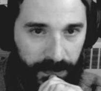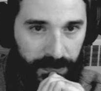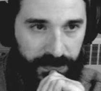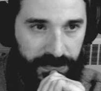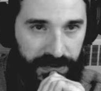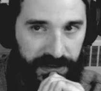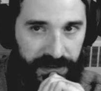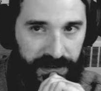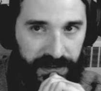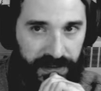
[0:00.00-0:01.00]
I'm trying to
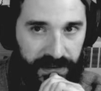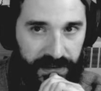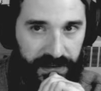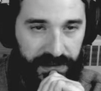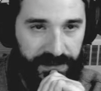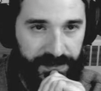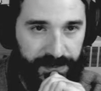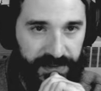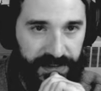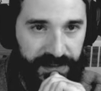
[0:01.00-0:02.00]
get the
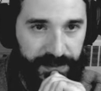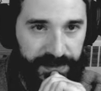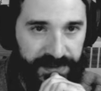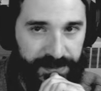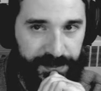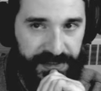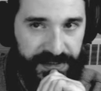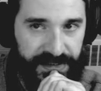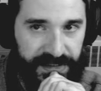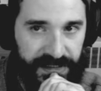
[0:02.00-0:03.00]
display to be as big
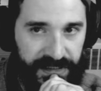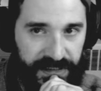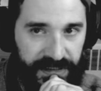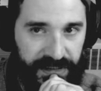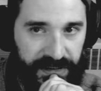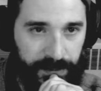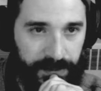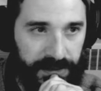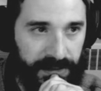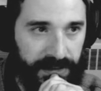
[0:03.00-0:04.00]
as it can
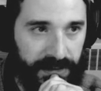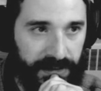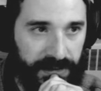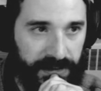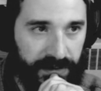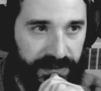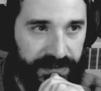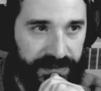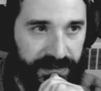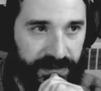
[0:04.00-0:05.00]
be. I
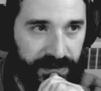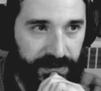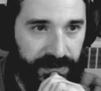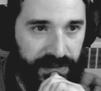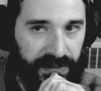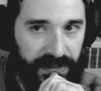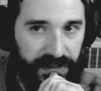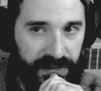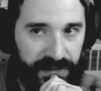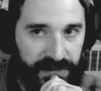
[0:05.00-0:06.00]
guess I can
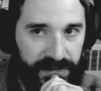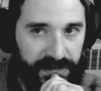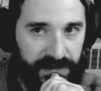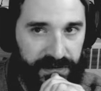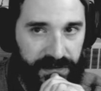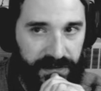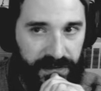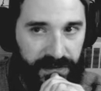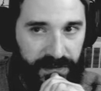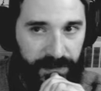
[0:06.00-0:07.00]
do this.
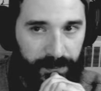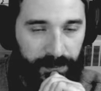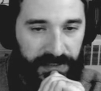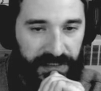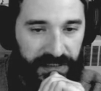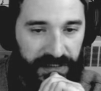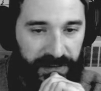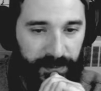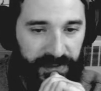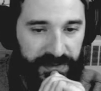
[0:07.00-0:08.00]
Man,
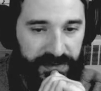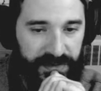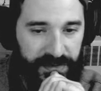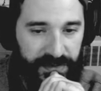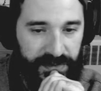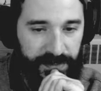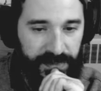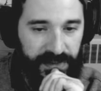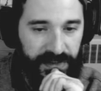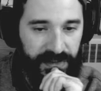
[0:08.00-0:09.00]
I'm getting so
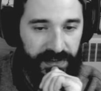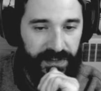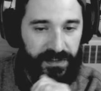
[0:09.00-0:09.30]
smart.